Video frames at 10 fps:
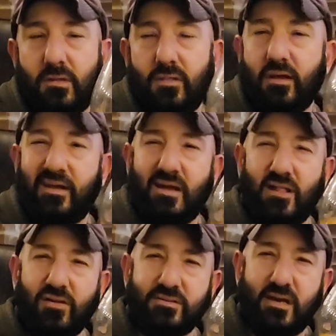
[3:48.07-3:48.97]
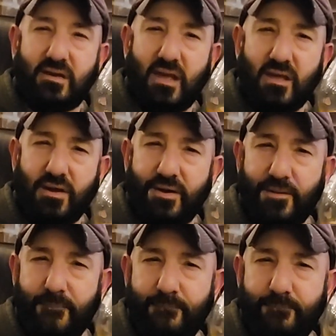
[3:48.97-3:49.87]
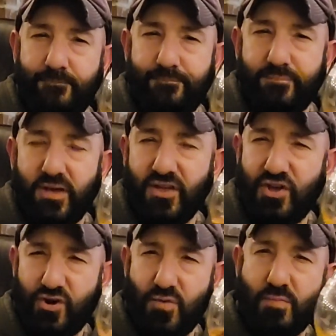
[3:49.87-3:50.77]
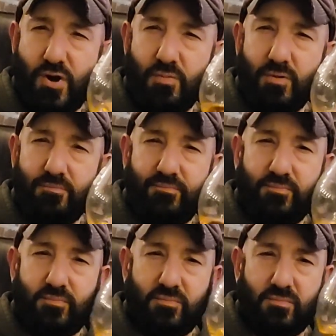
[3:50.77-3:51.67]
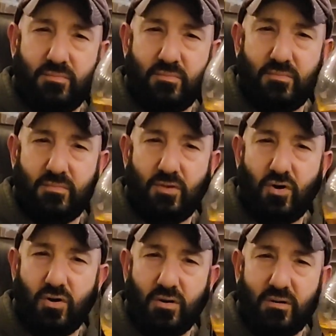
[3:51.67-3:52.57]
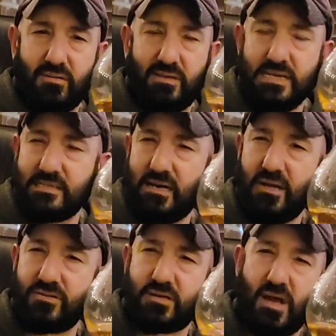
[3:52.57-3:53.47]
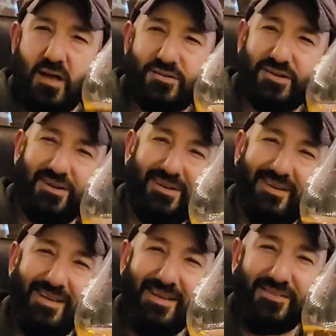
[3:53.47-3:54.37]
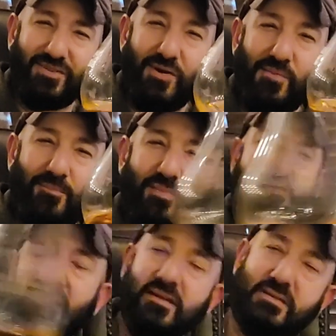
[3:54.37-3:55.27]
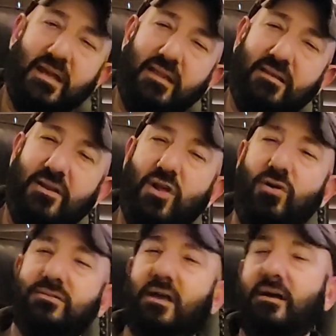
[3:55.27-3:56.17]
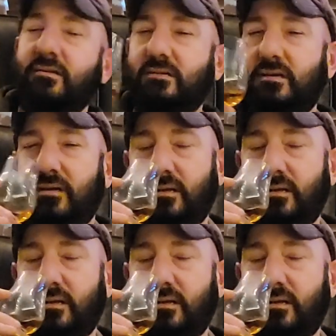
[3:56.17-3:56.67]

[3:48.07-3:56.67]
Like, it kind of looks like a younger bourbon or a decent aged Scotch. So let's get into the nose, guys.